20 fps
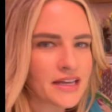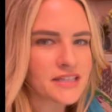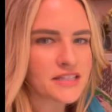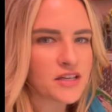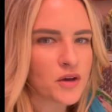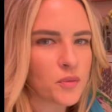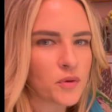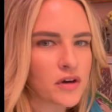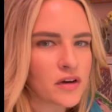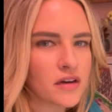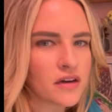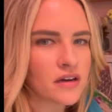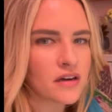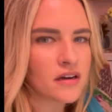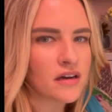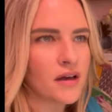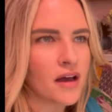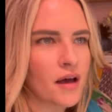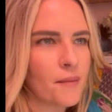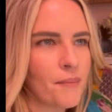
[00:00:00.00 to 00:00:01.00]
so we're
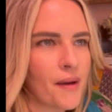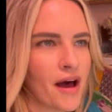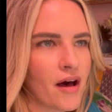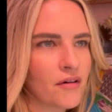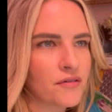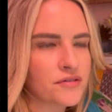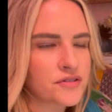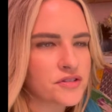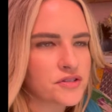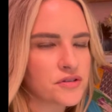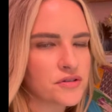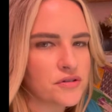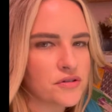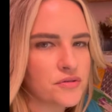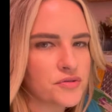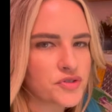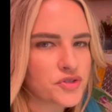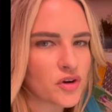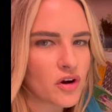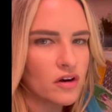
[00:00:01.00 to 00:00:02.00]
about to
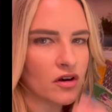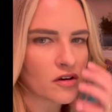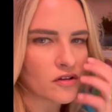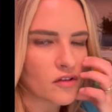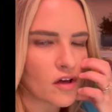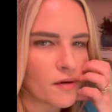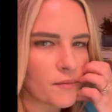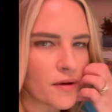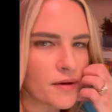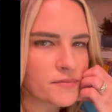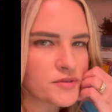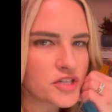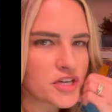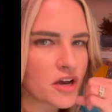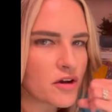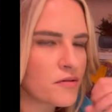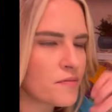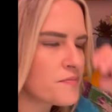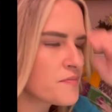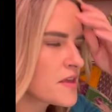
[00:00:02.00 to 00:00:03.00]
start our Law Mom
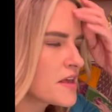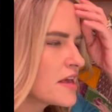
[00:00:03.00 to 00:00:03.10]
show.